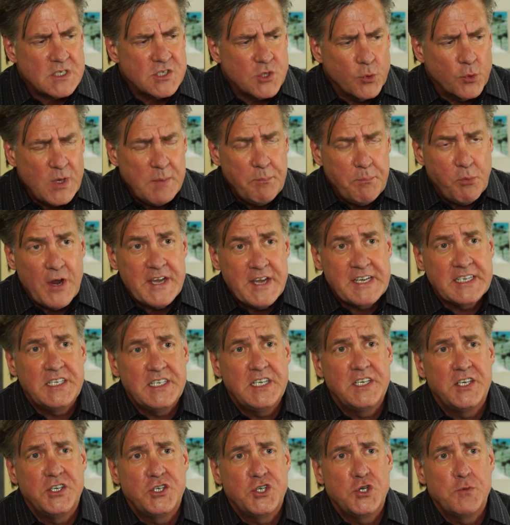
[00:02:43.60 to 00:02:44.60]
So we break
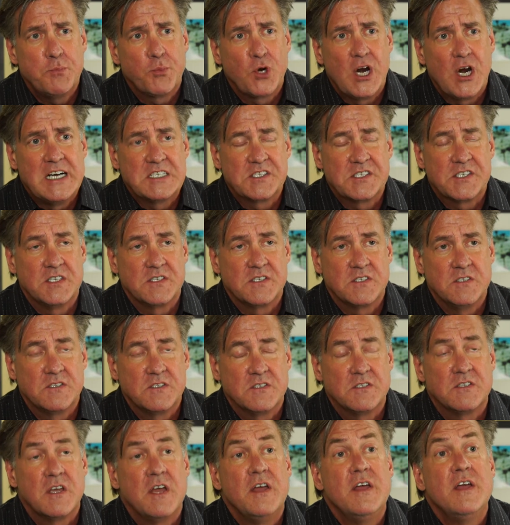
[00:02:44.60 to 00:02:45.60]
it into two
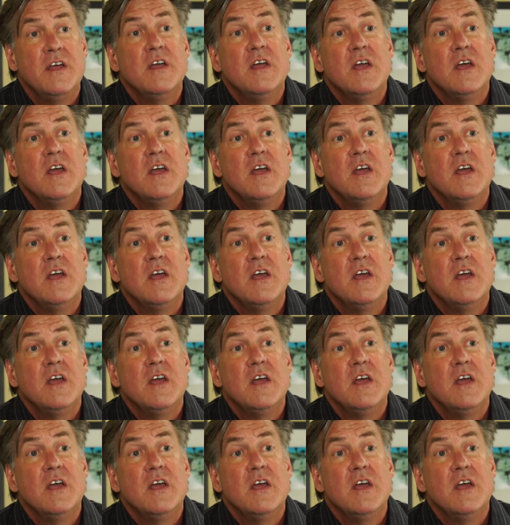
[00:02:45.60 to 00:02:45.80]
processes.